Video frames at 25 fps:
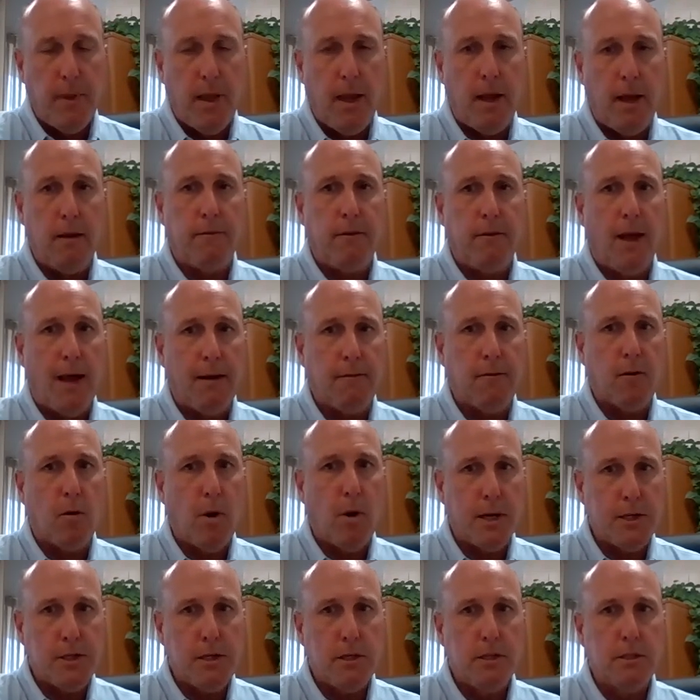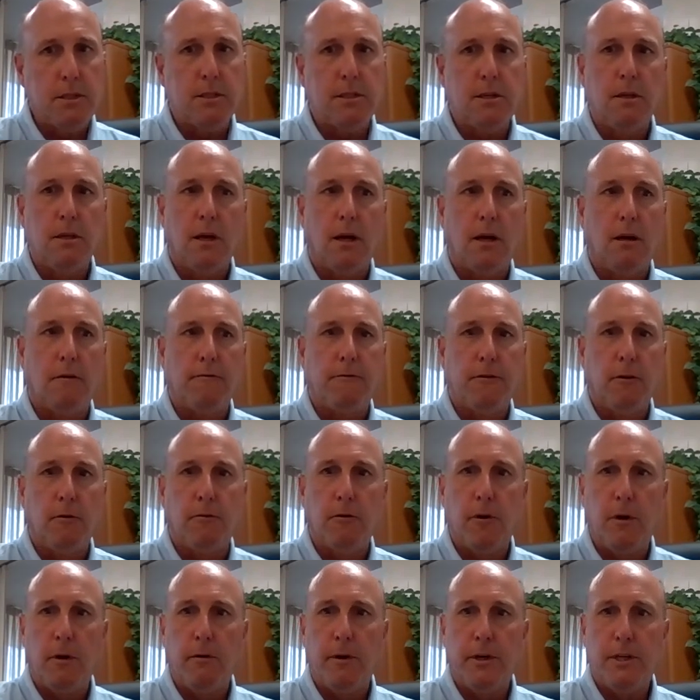And if you have questions, feel
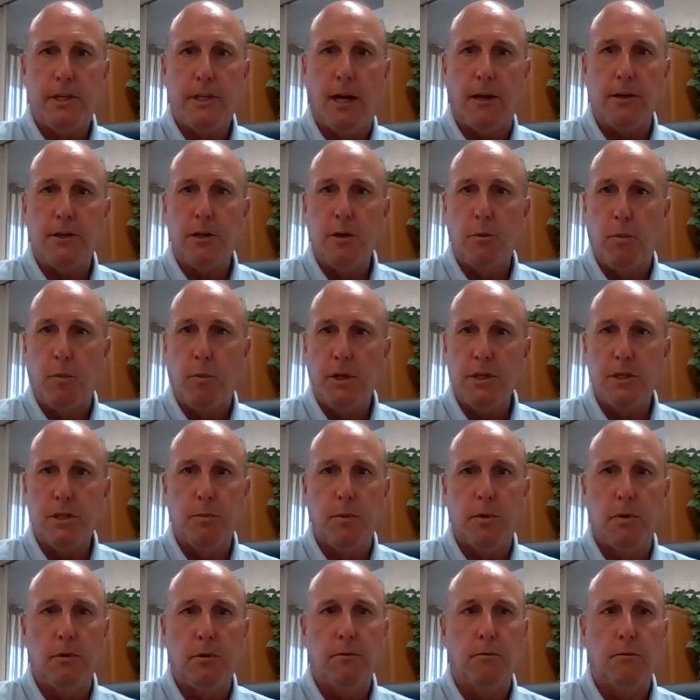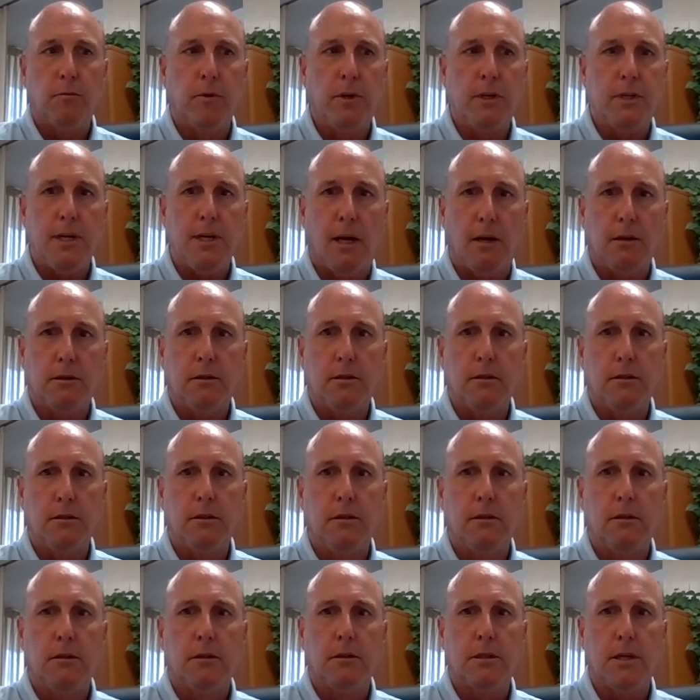free to reach out to your principal, reach out
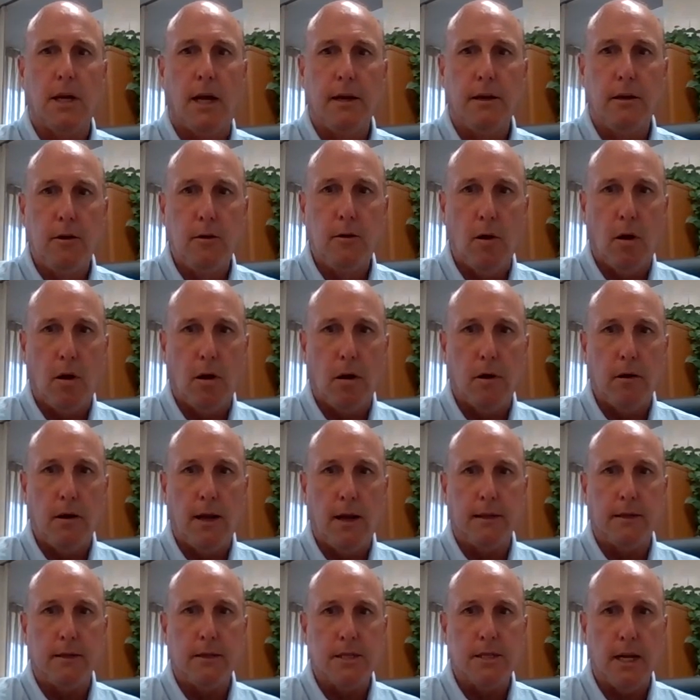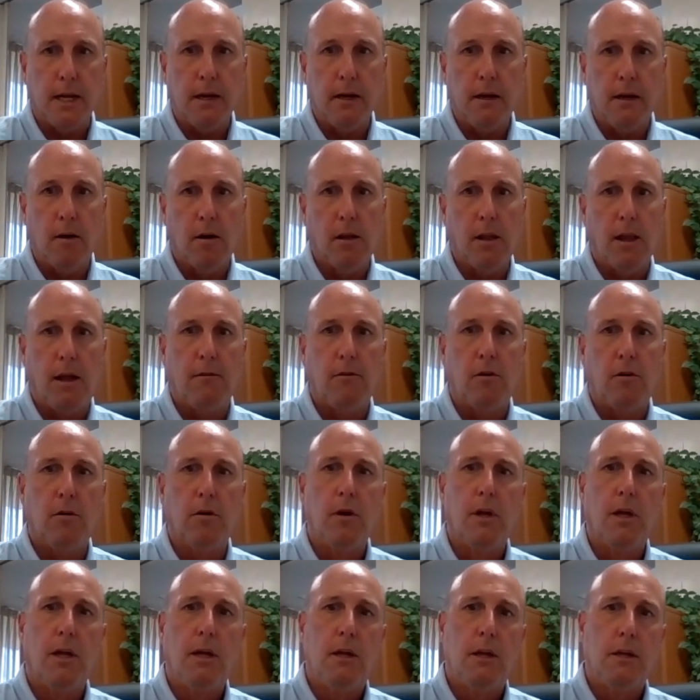to Todd Newhart at the secondary
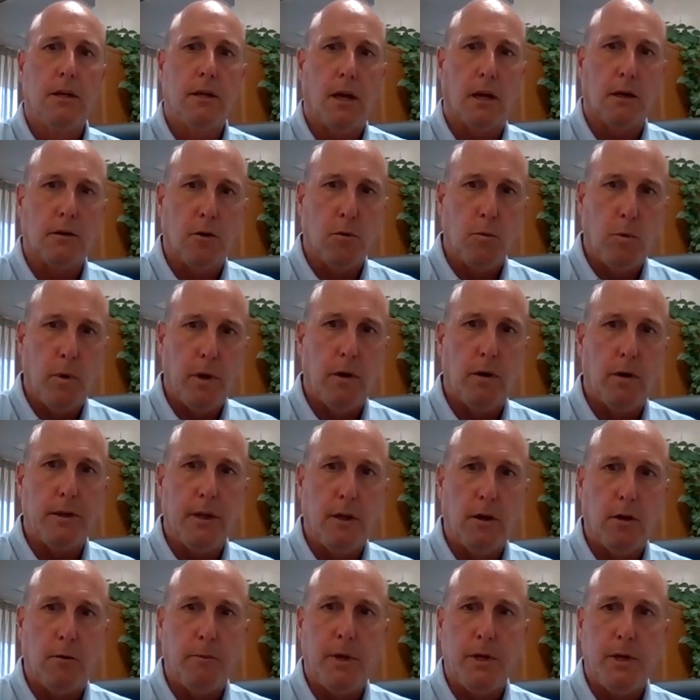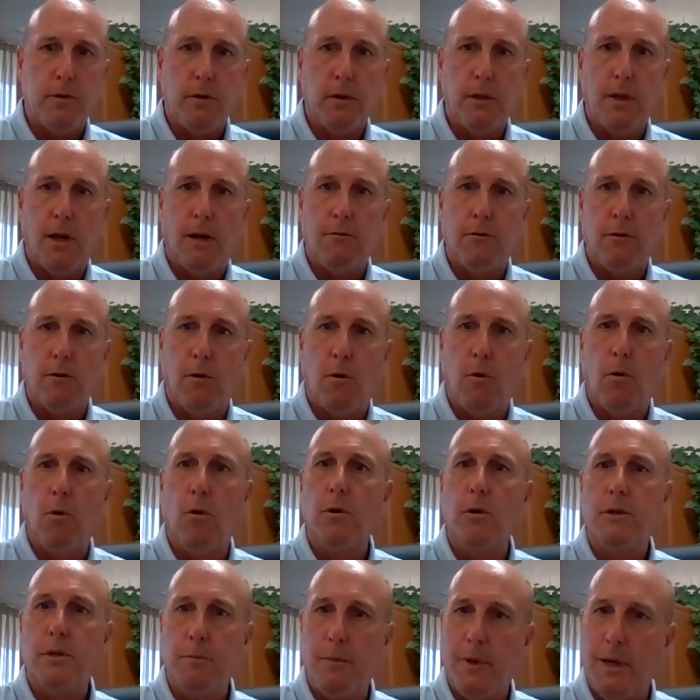level, Dr. Winter at the elementary level,
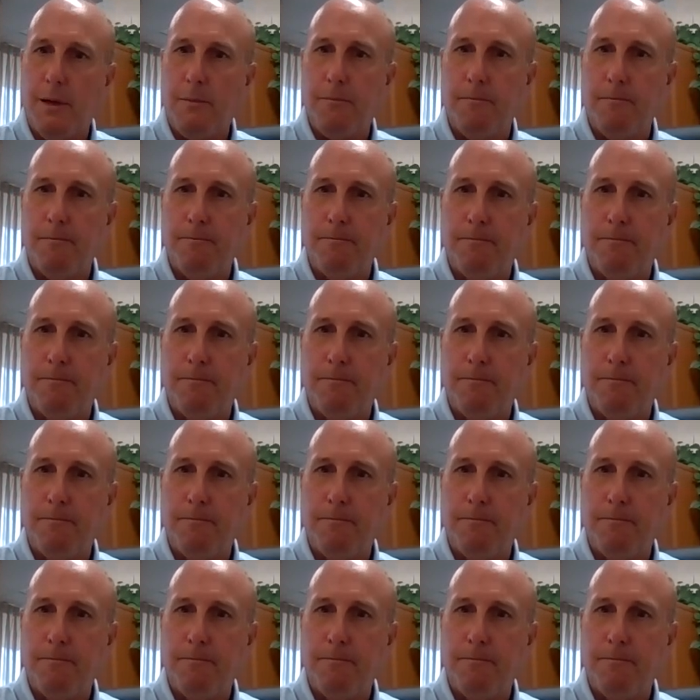or to me.